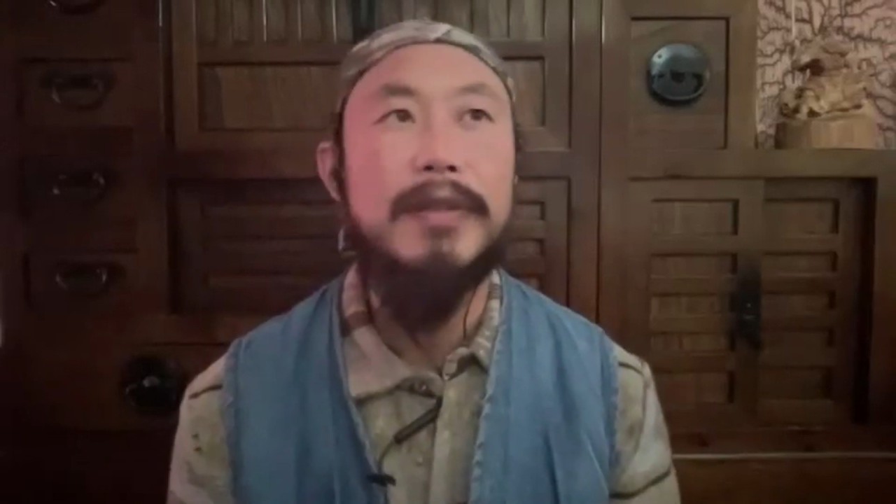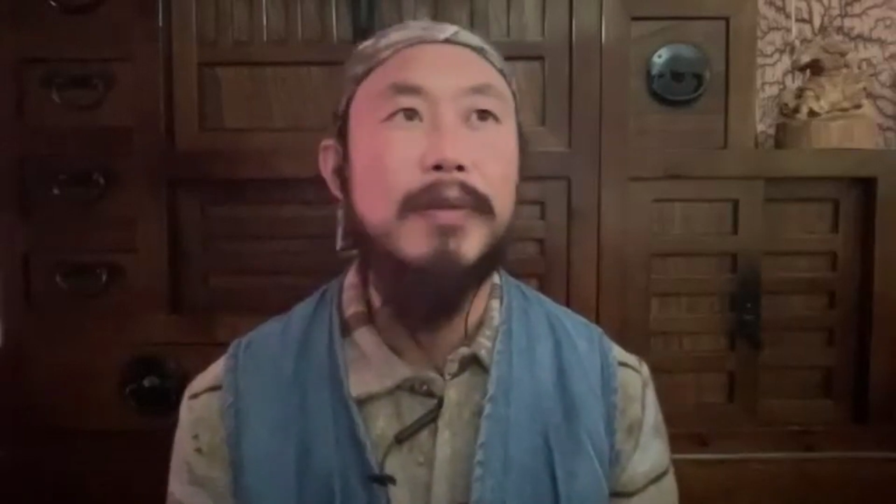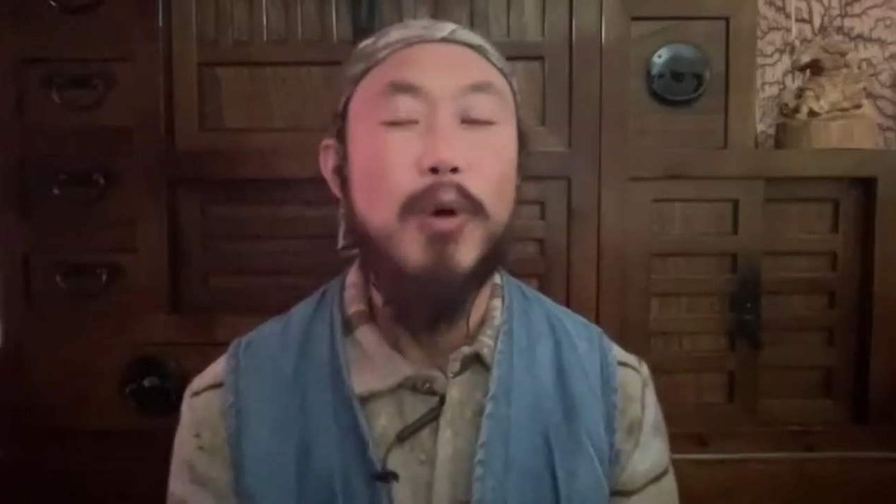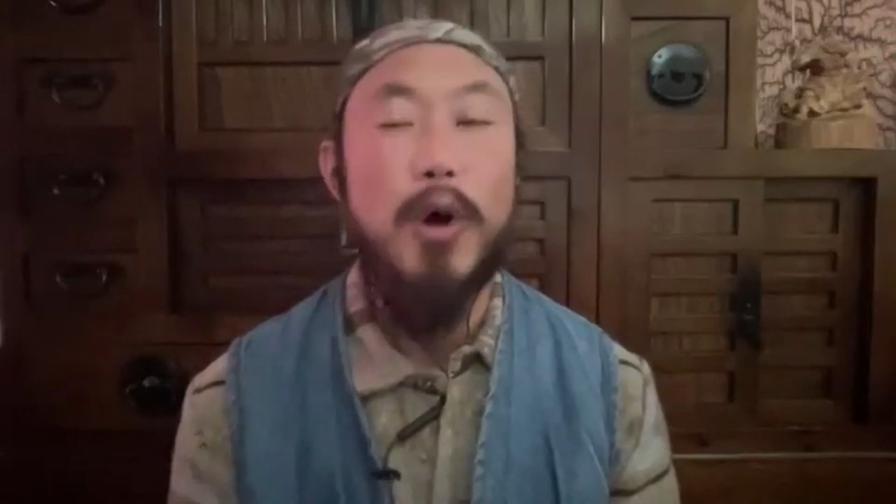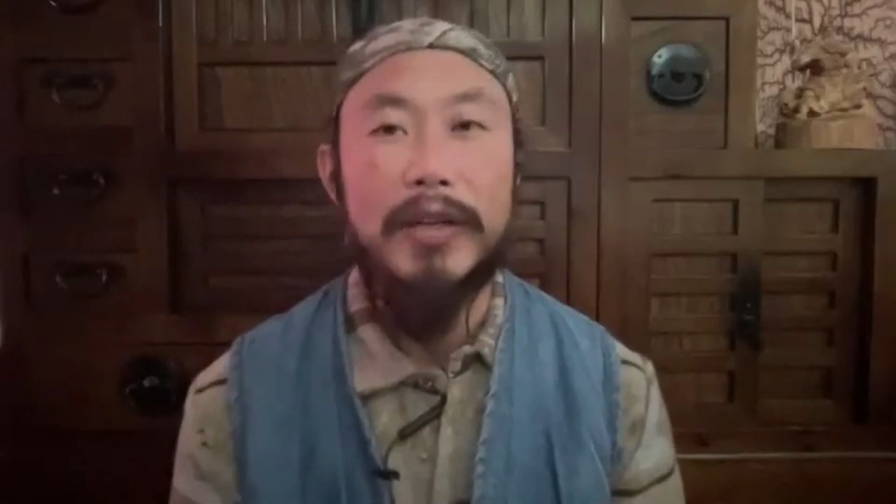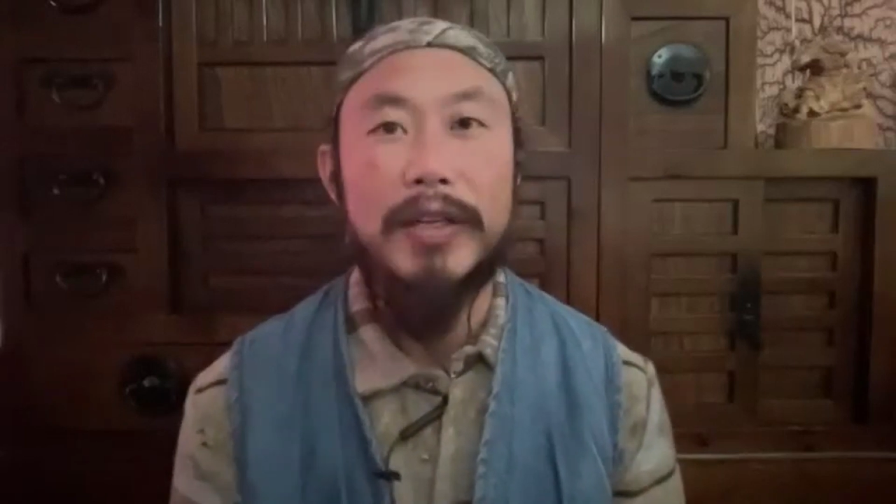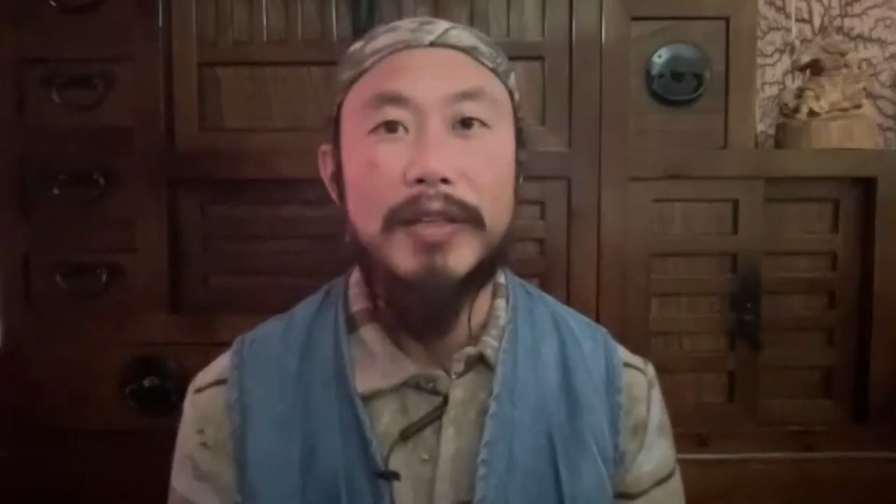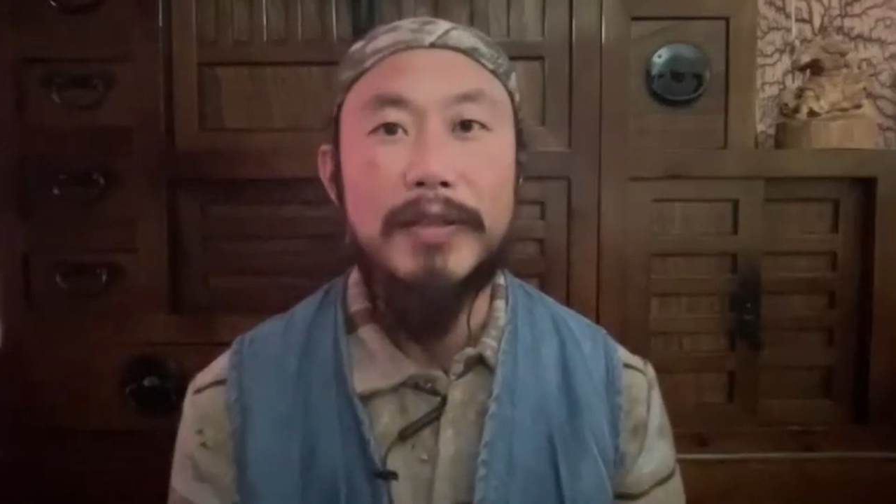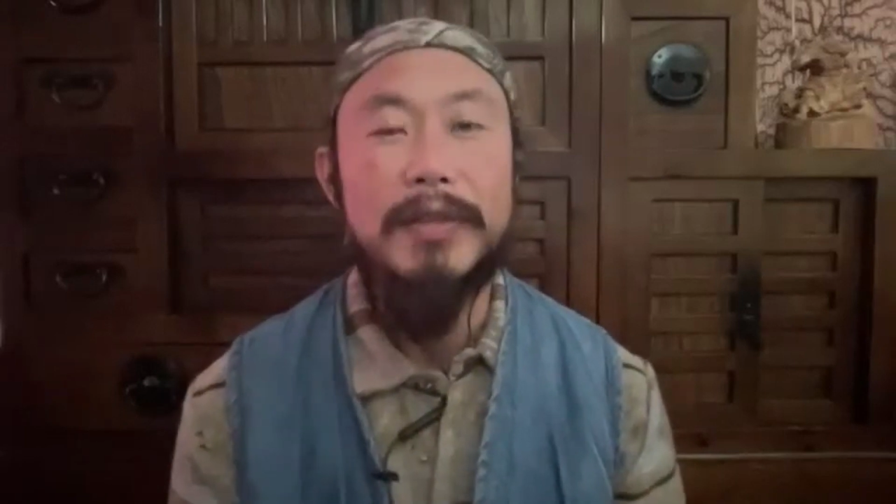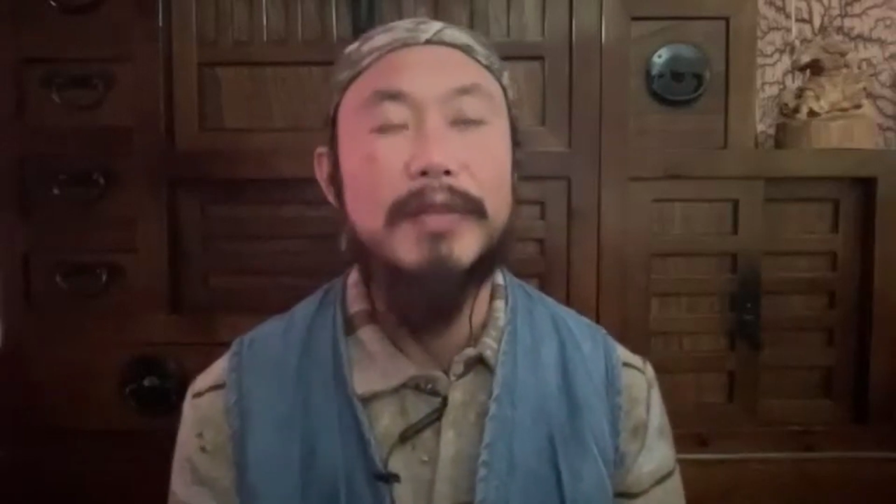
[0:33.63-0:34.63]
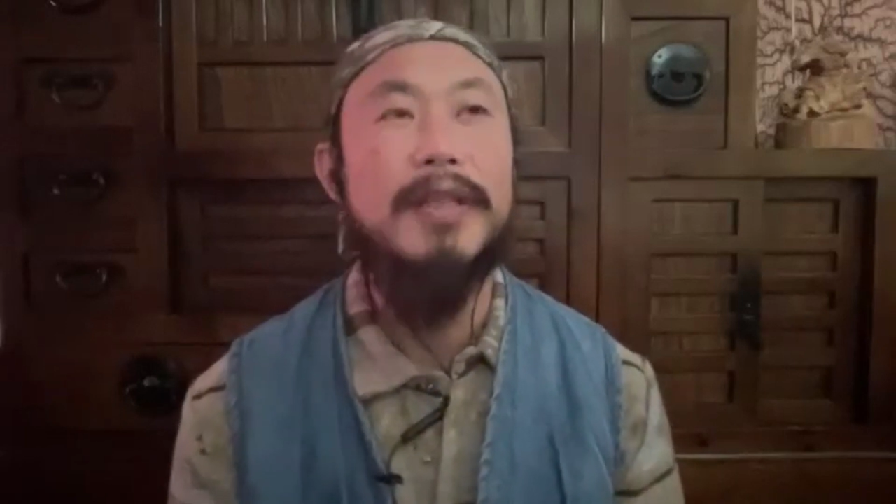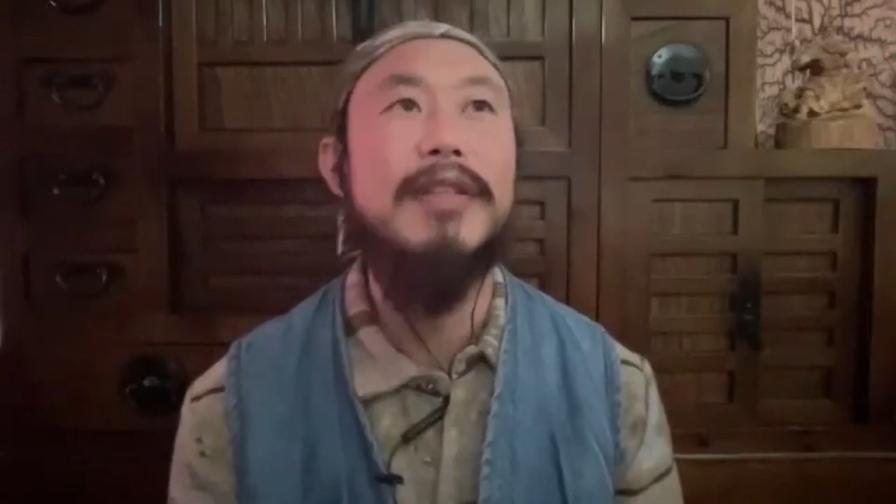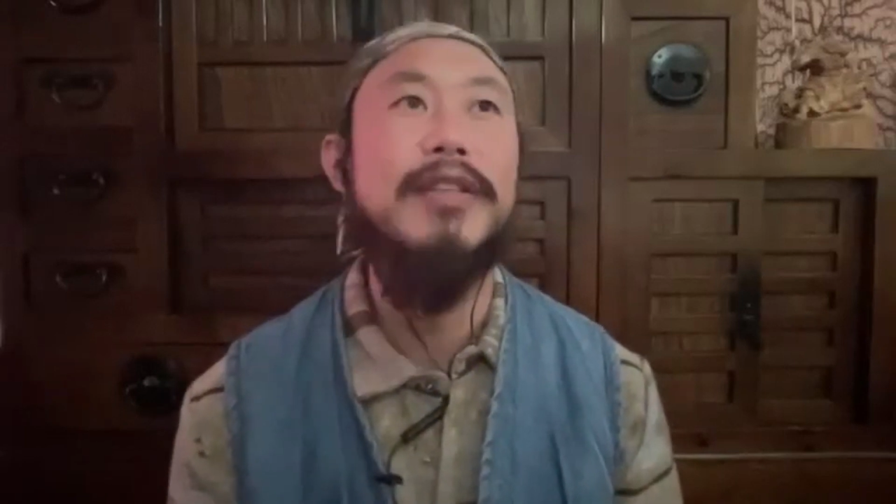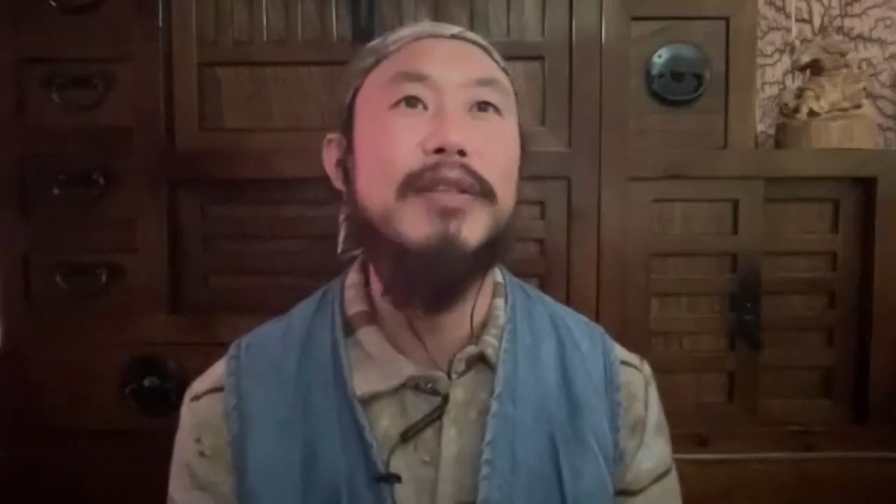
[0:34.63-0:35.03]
walking, right, then